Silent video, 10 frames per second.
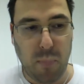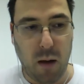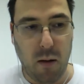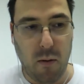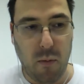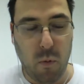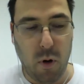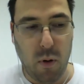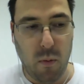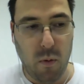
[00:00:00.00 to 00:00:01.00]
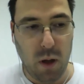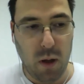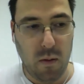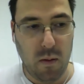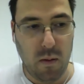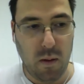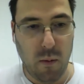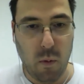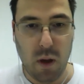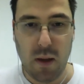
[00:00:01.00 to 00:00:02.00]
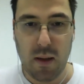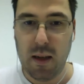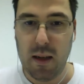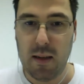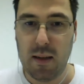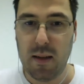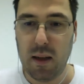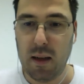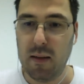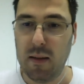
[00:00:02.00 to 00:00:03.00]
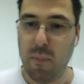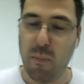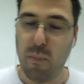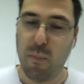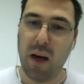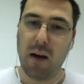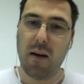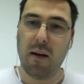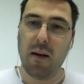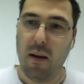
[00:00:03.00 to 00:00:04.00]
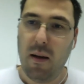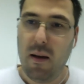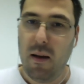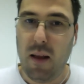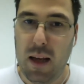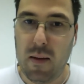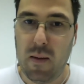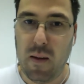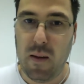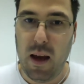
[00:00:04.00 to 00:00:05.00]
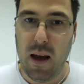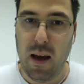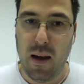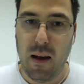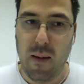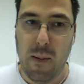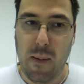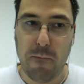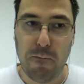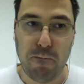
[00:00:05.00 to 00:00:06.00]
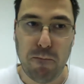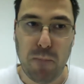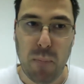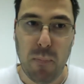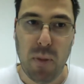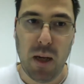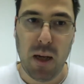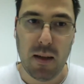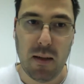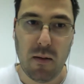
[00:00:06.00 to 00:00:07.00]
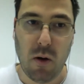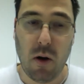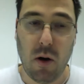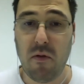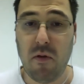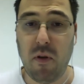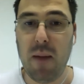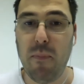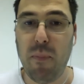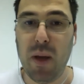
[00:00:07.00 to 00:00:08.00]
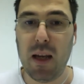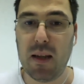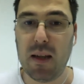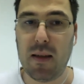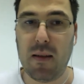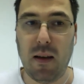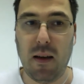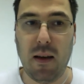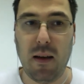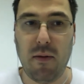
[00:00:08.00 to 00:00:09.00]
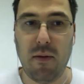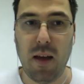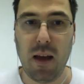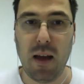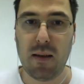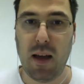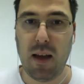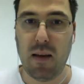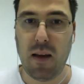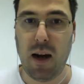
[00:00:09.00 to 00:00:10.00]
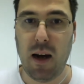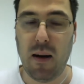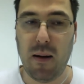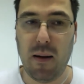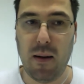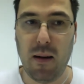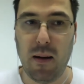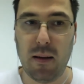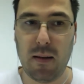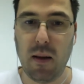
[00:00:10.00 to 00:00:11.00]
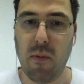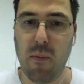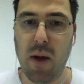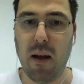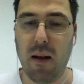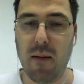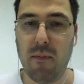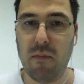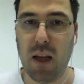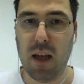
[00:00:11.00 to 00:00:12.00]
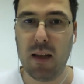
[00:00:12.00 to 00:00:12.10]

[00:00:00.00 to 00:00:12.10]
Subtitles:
What is still the big, let's say, the biggest or three biggest things that are still, let's